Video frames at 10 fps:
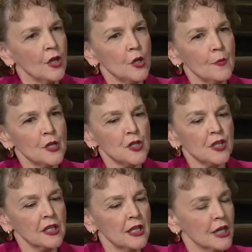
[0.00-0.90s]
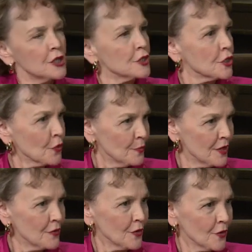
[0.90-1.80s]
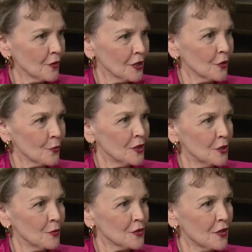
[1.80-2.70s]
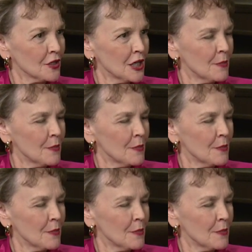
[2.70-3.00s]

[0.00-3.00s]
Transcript: You mentioned a connection to your mother earlier when you were talking yes.